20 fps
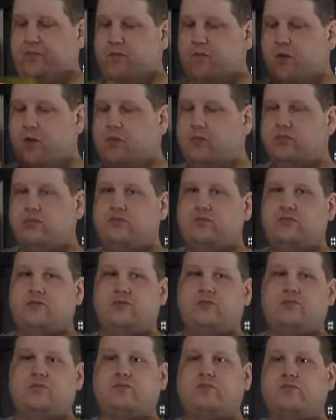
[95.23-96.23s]

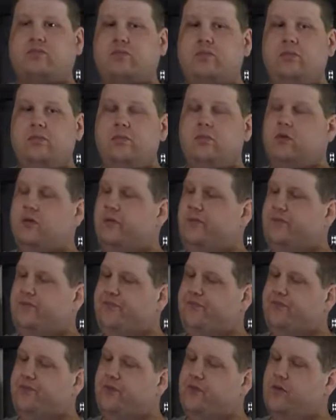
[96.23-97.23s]

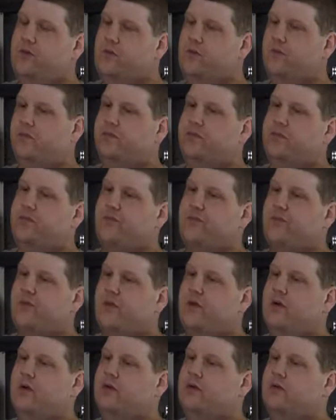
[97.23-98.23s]

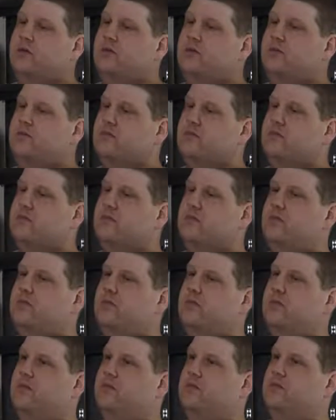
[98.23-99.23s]

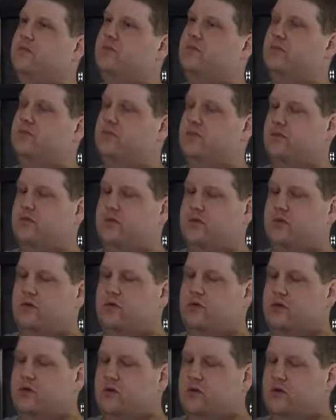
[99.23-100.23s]

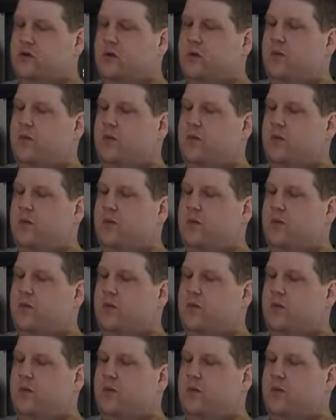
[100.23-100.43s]
Nothing is said.